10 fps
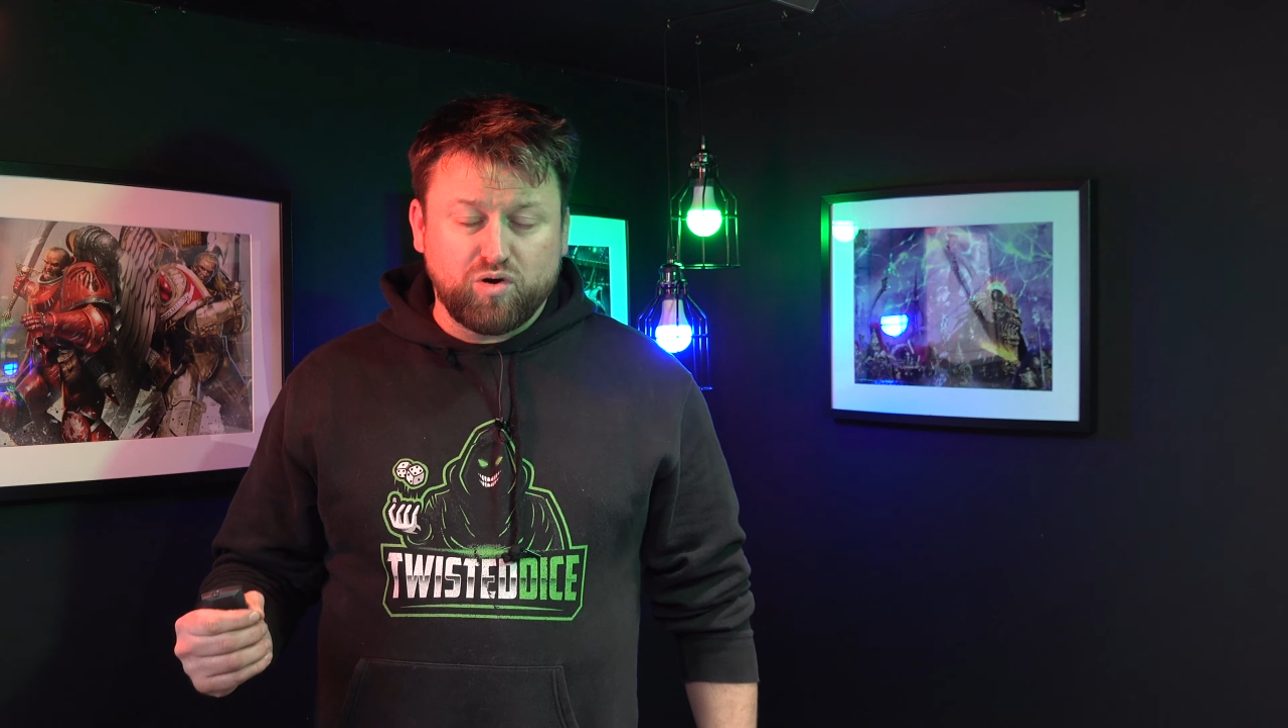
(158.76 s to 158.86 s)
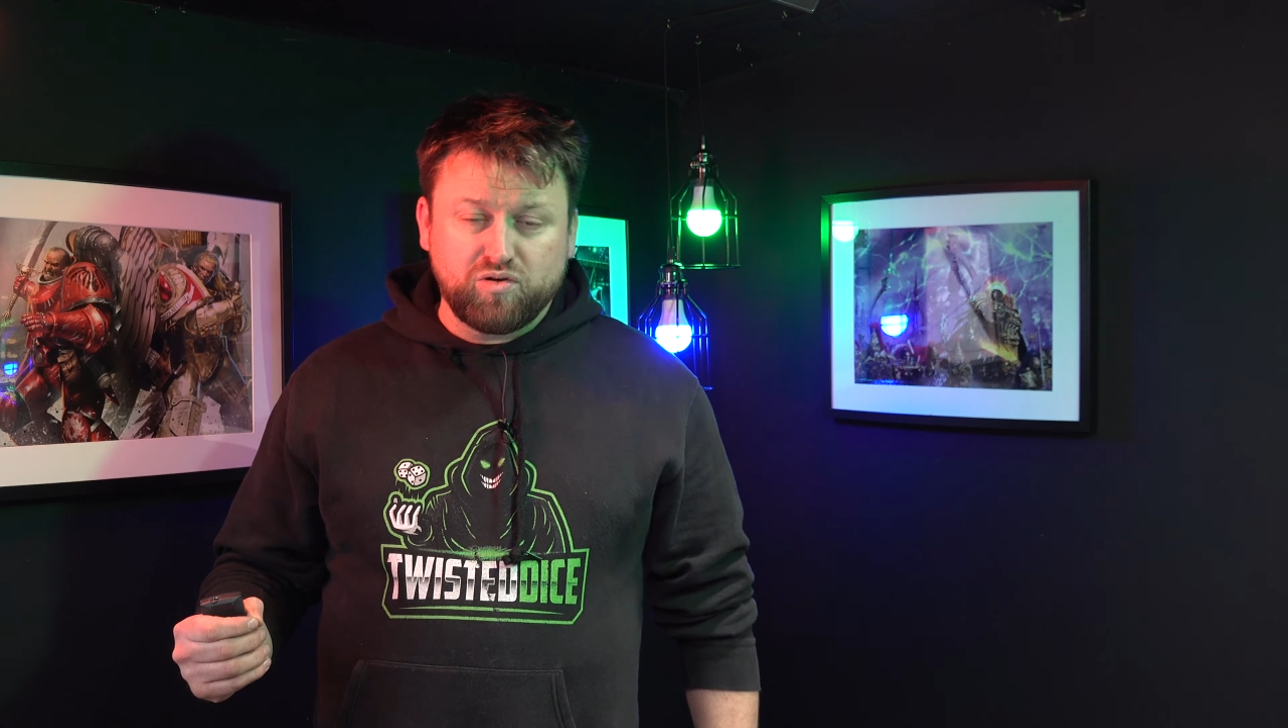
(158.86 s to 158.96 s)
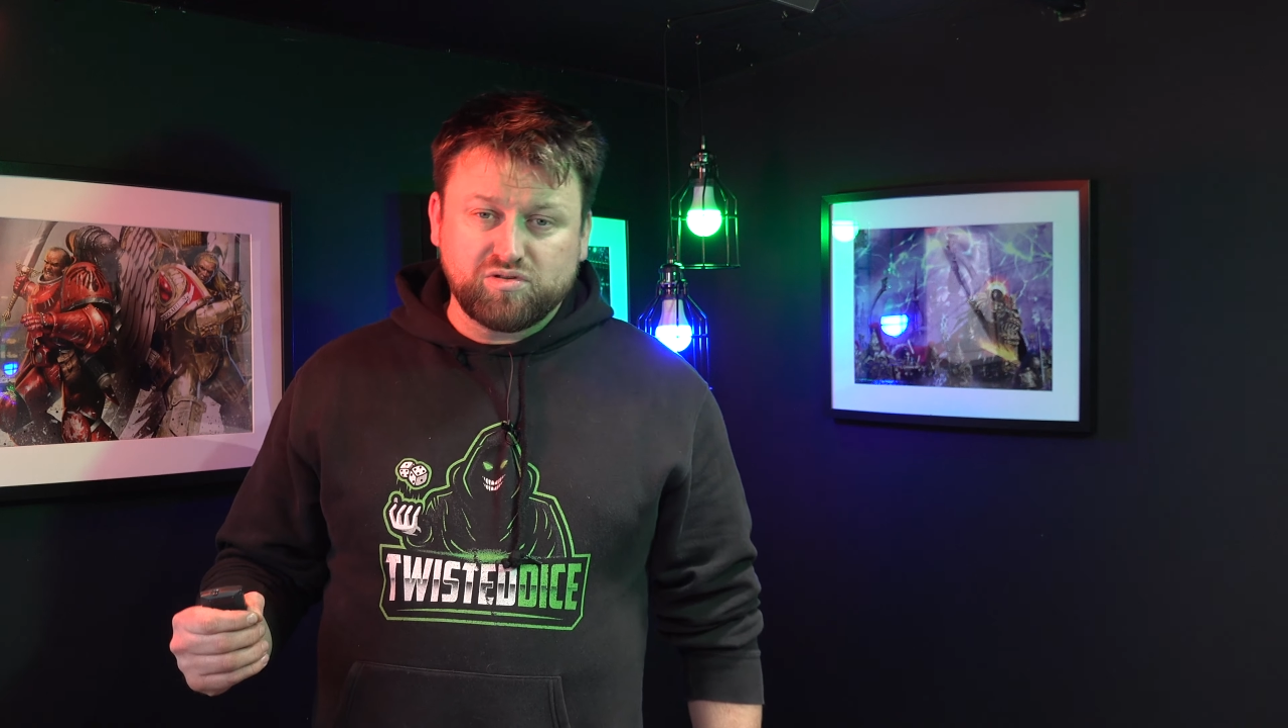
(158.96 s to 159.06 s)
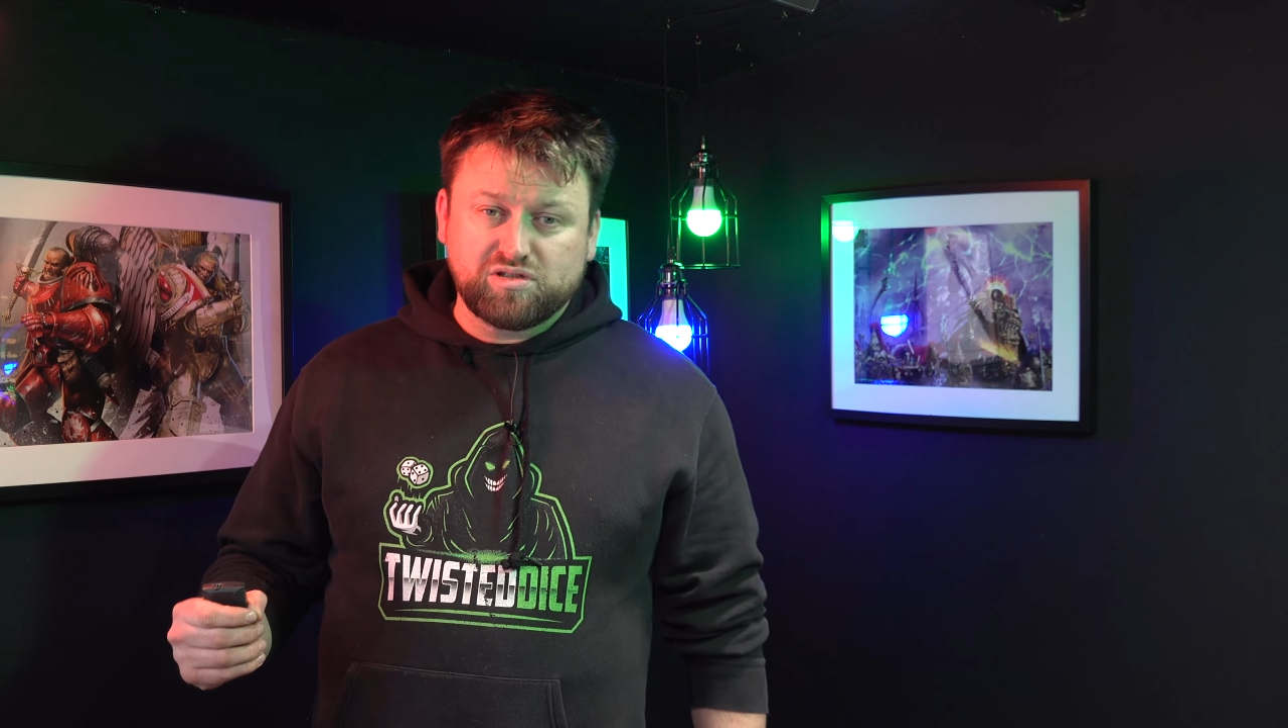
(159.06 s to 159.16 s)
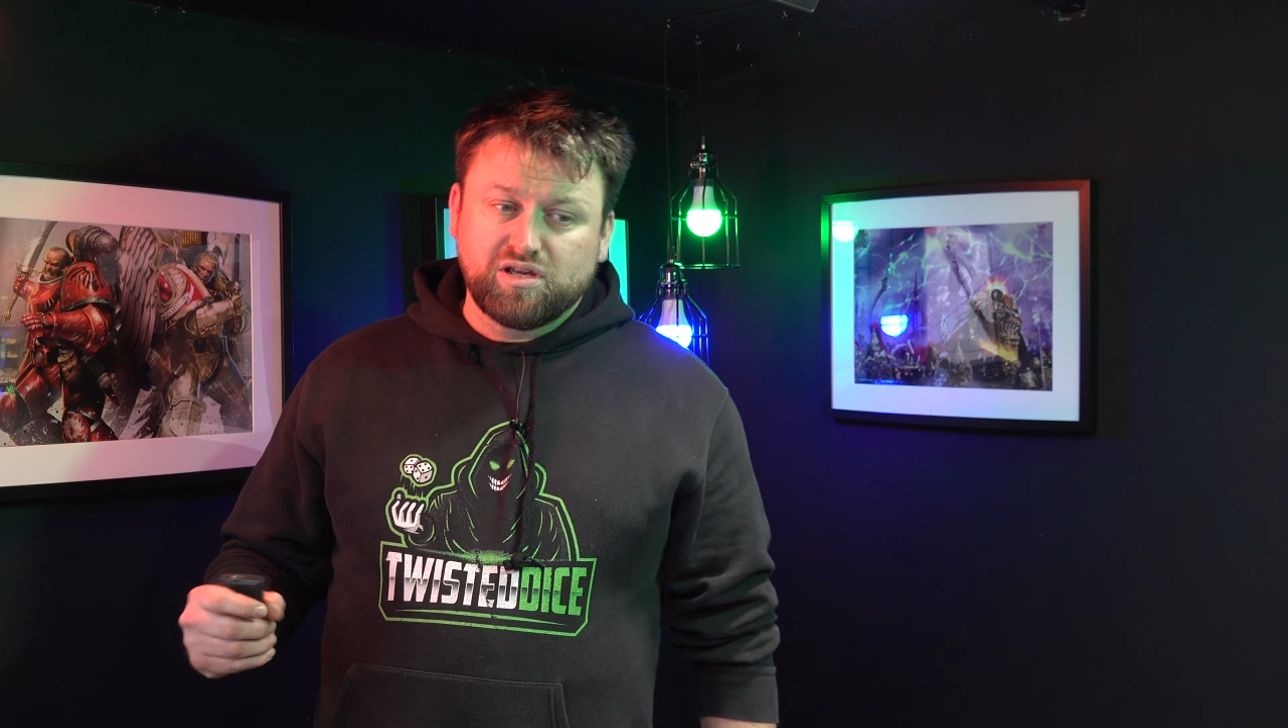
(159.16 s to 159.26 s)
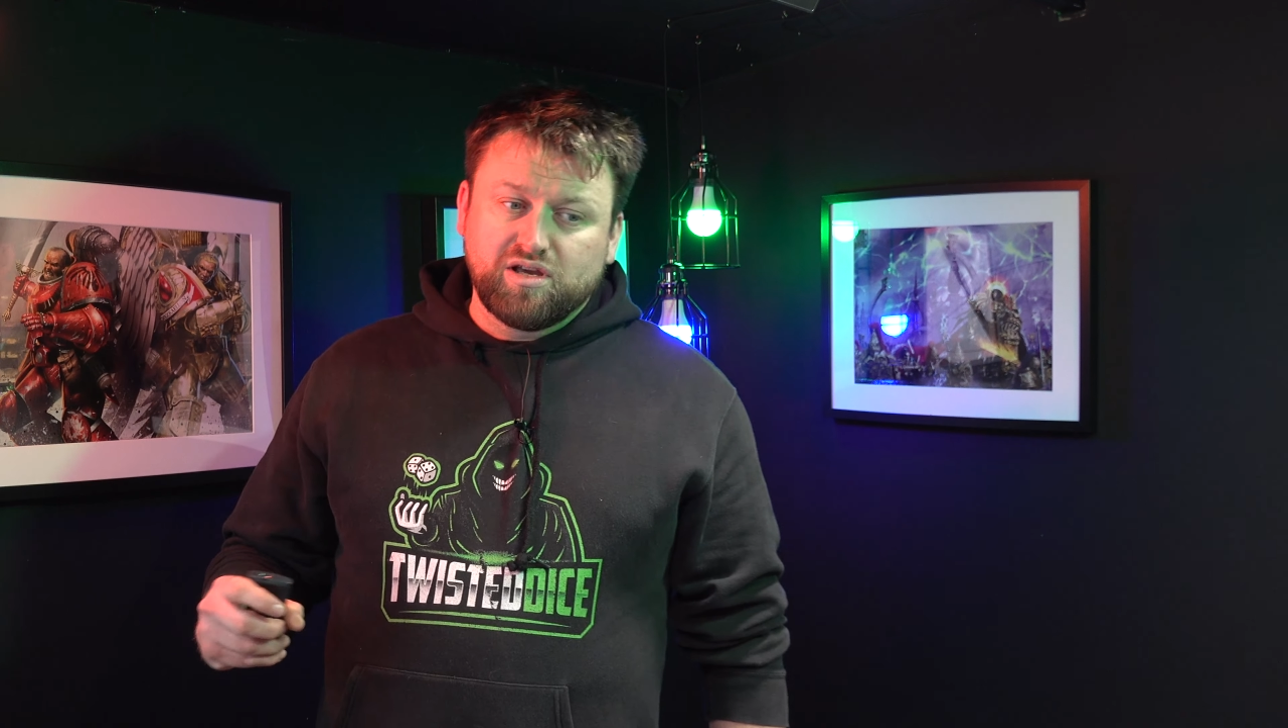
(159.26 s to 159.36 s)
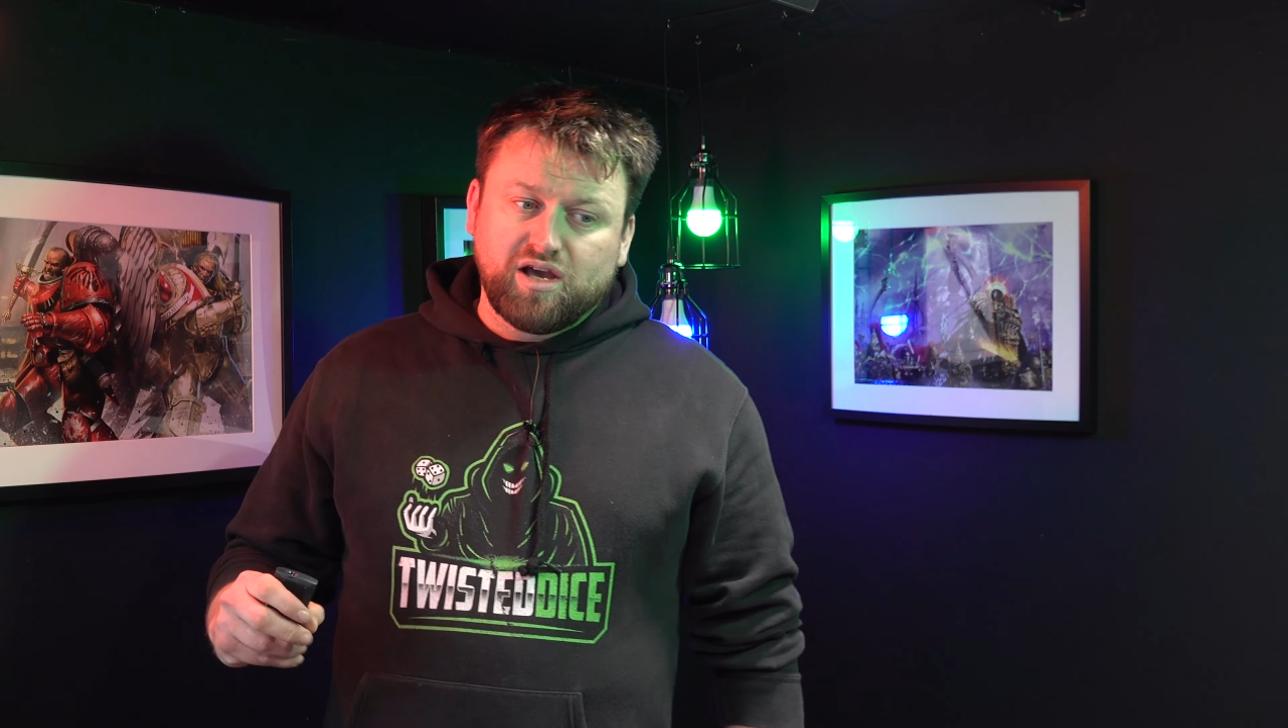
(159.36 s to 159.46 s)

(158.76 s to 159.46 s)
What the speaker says: wounds.